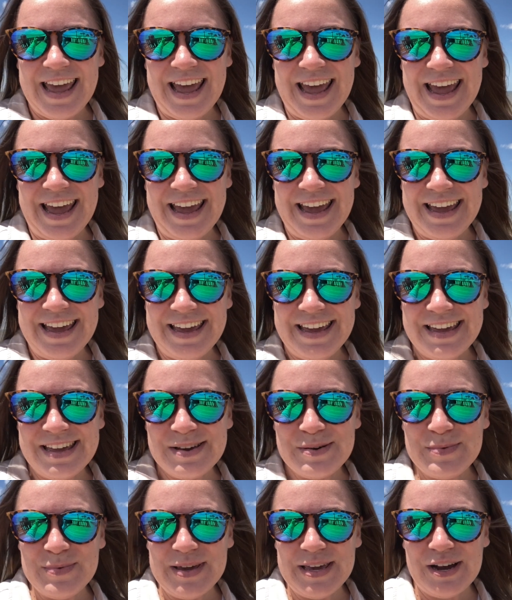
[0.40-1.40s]

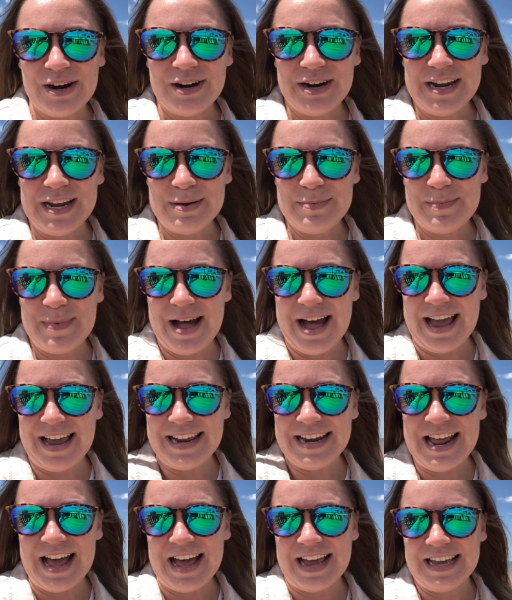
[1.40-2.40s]
Hey, we are in
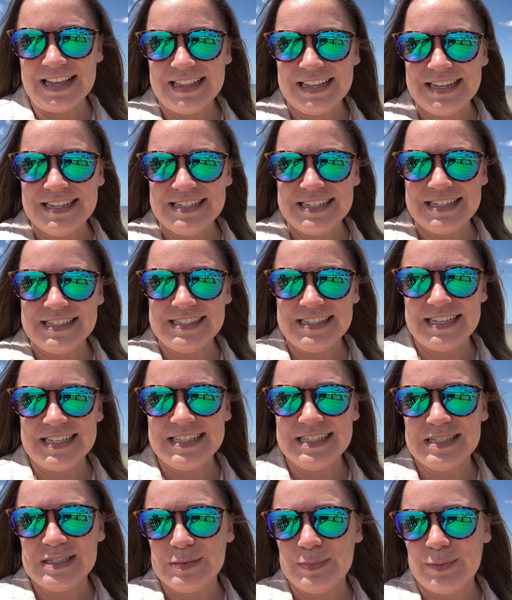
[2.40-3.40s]
Pine Island. It's
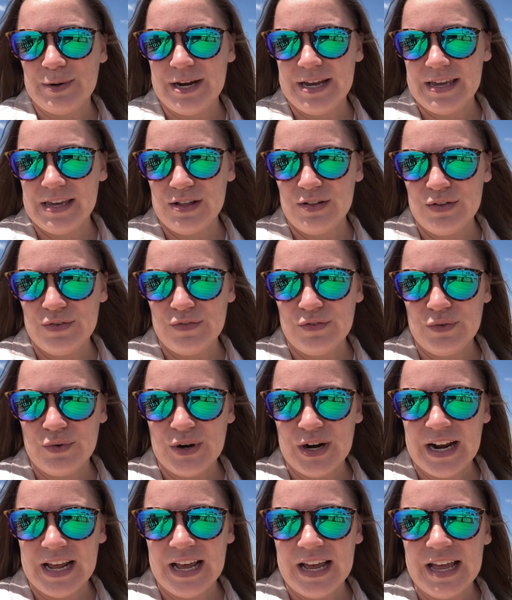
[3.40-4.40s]
in Spring Hill,
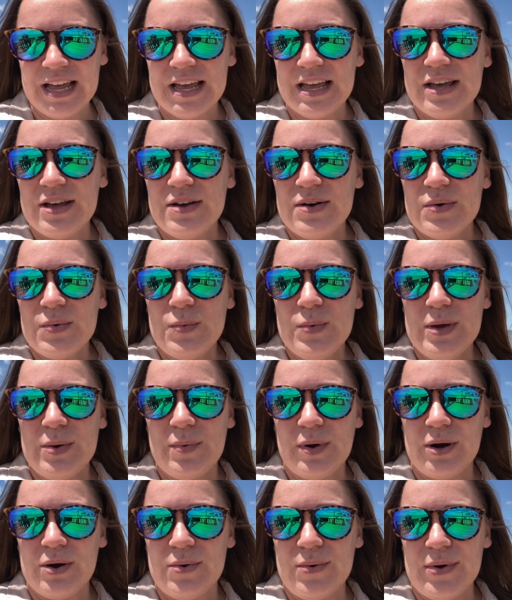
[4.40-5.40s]
Florida. We
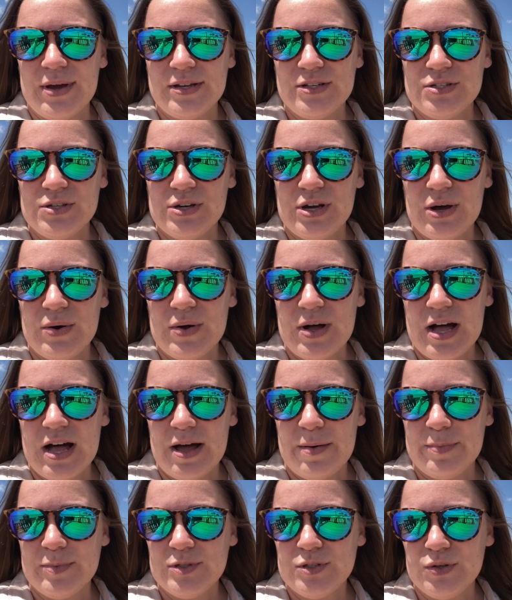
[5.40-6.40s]
were going to go
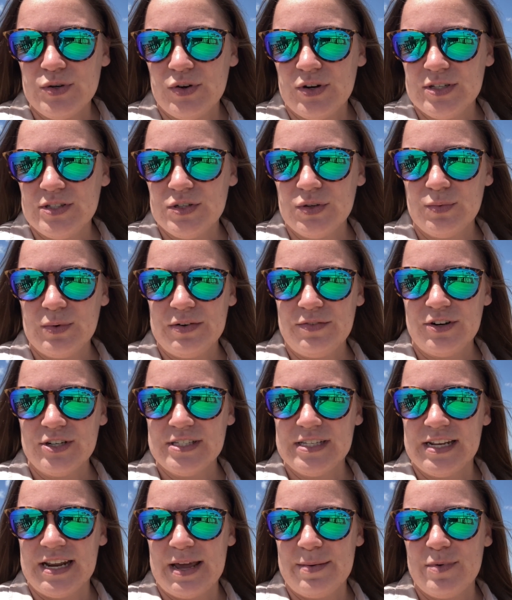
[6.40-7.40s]
up to Crystal River
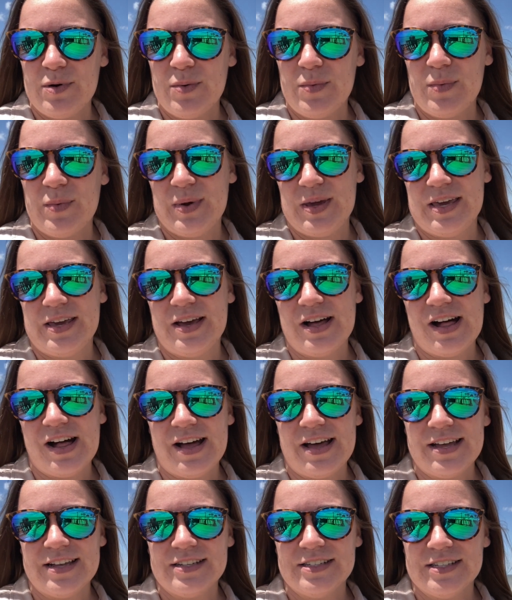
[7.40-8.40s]
today, but we
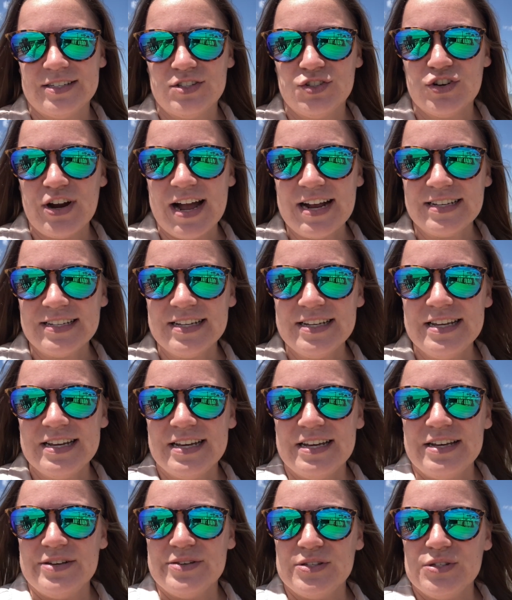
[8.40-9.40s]
got distracted.
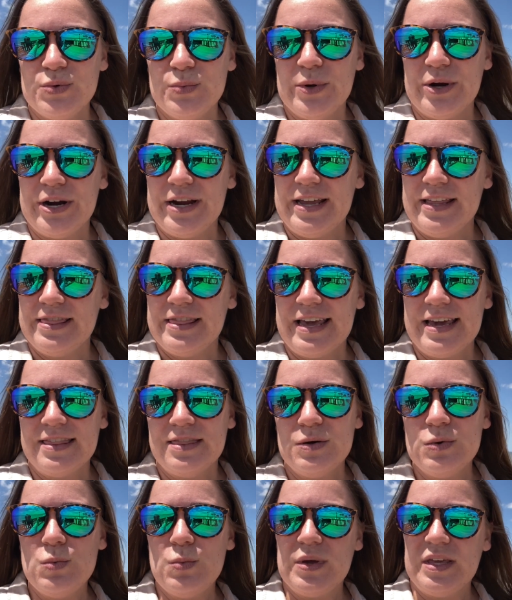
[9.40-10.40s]
So we're in like
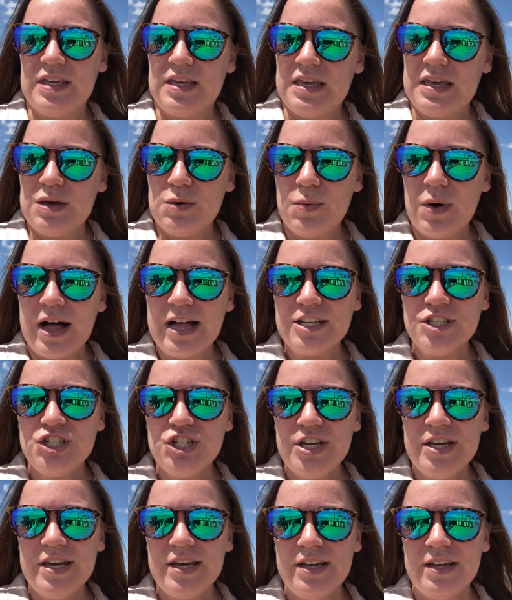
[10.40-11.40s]
the Weeki
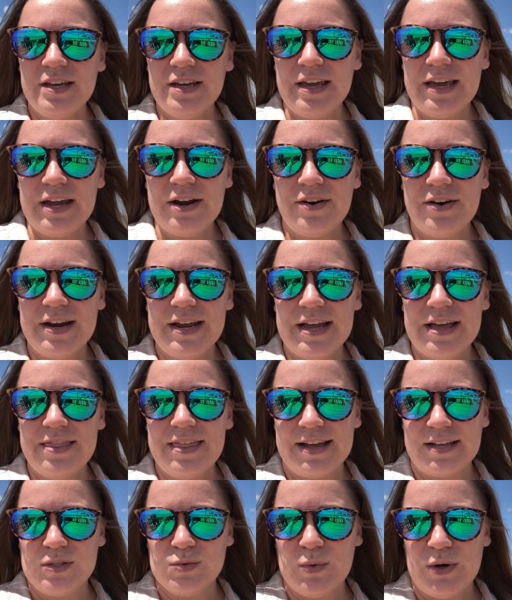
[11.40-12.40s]
Wachee area.
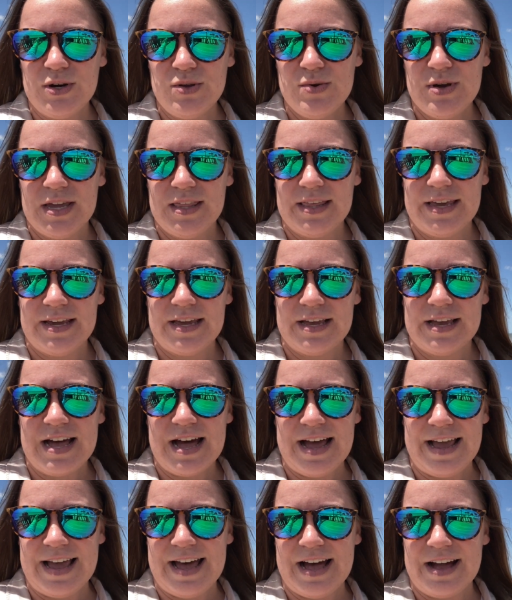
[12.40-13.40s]
That's where you can like
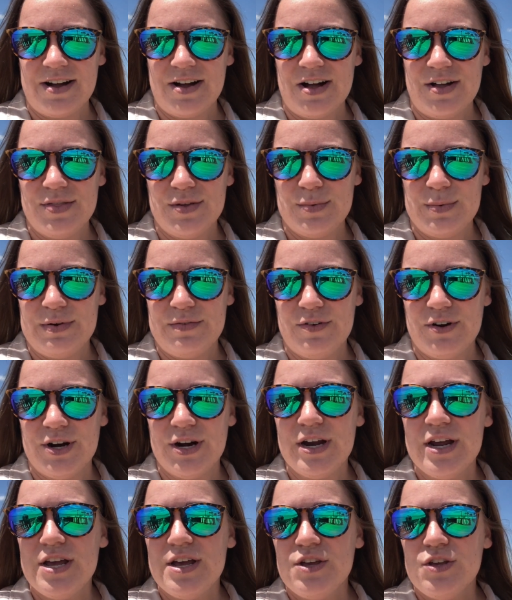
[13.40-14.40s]
kayak on the
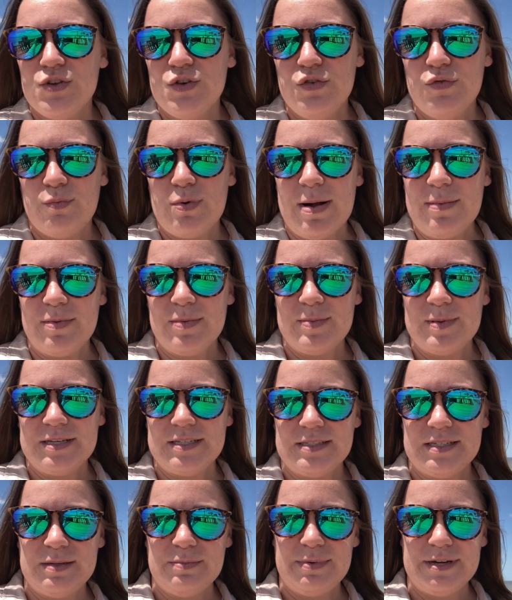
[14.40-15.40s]
river. You've probably
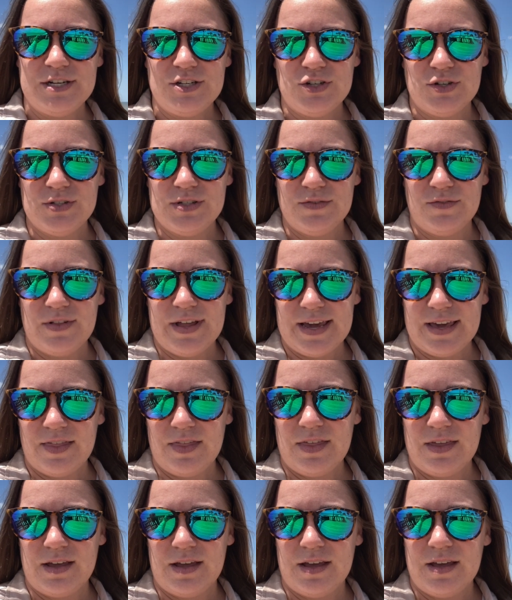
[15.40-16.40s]
seen pictures of
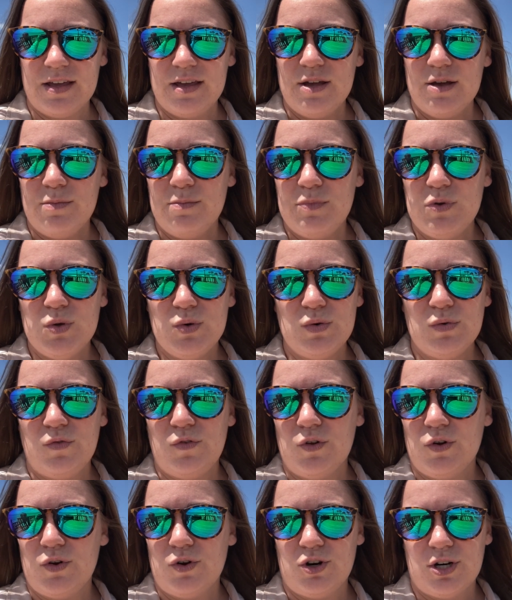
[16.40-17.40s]
like the
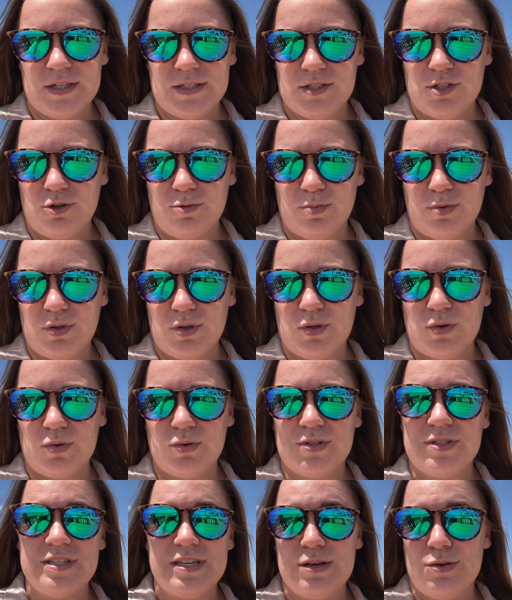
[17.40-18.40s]
beautiful crystal
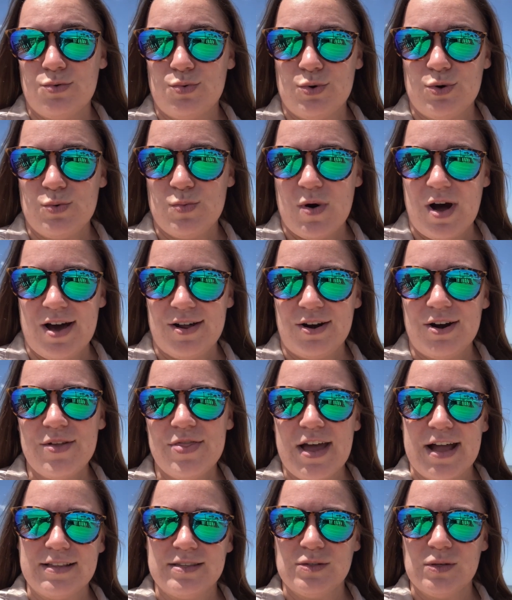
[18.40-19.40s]
blue see-through water.
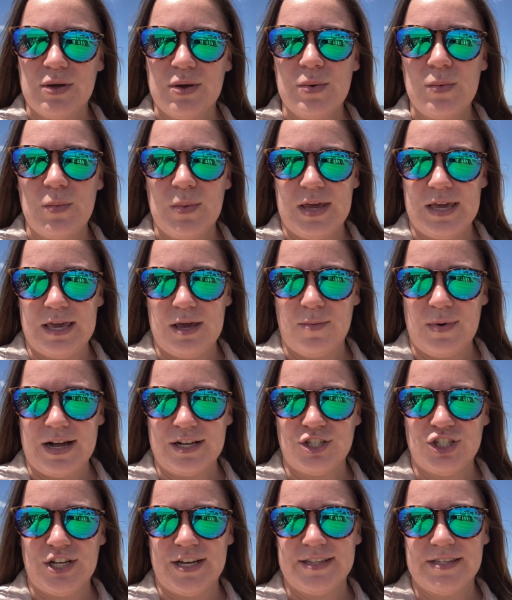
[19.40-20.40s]
That's Weeki
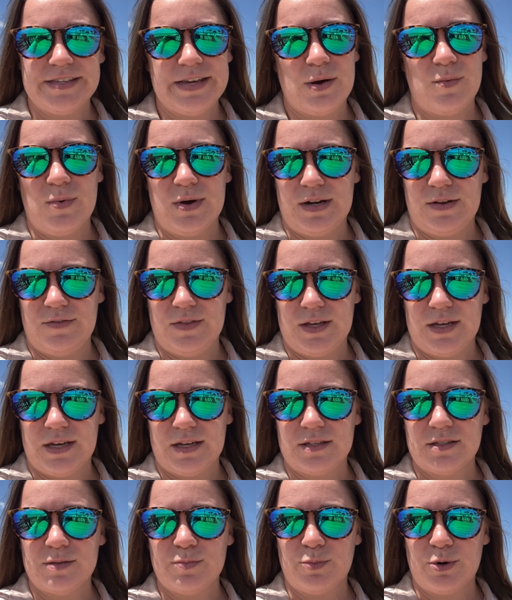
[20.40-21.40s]
Wachee. It's like one of
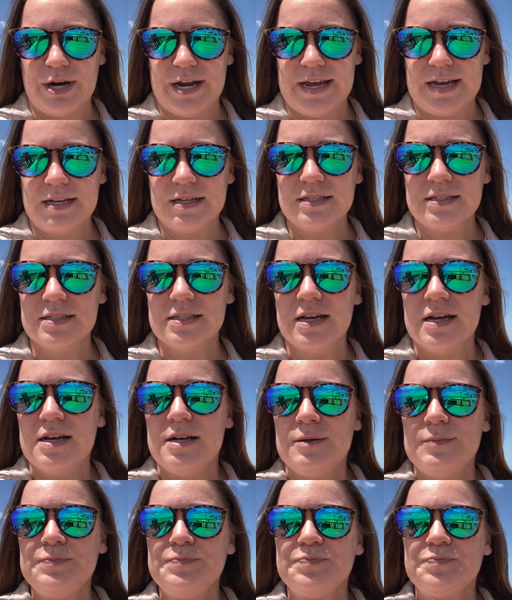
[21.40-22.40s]
the springs.
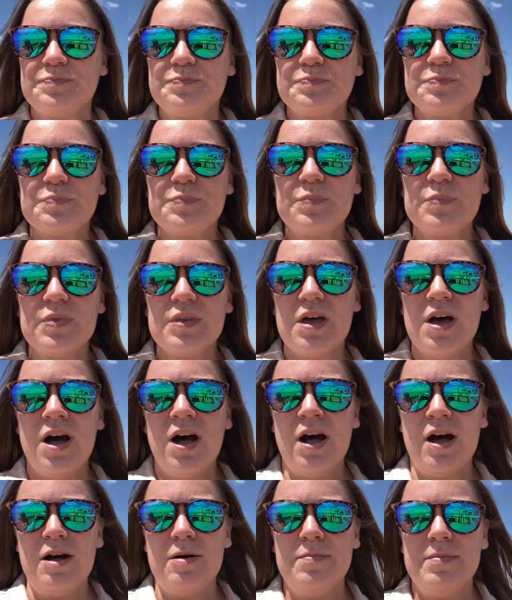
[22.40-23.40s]

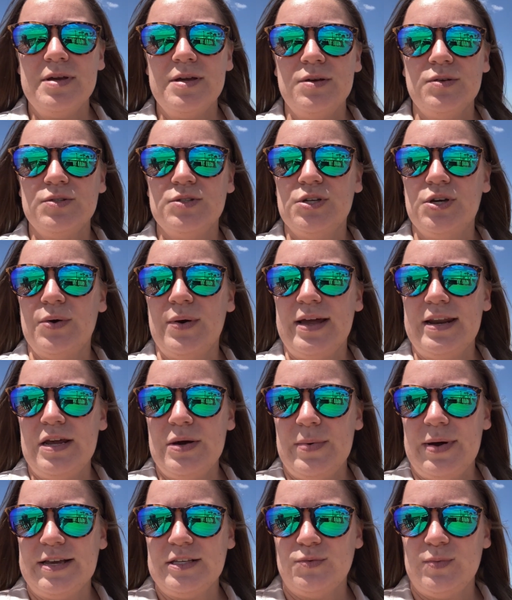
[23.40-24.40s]
So
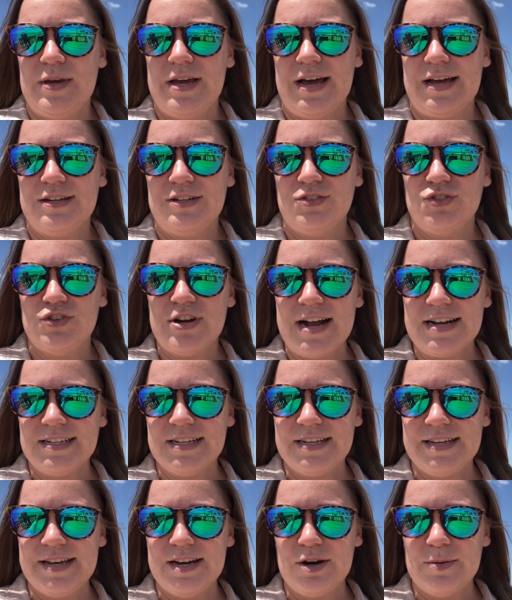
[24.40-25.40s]
anyways, we got
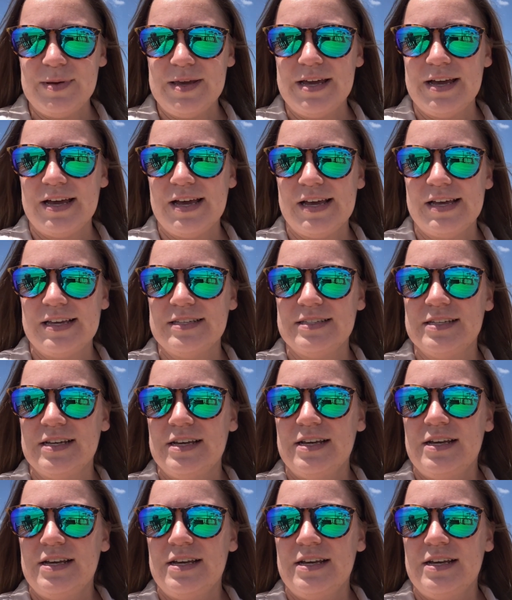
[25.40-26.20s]
distracted here because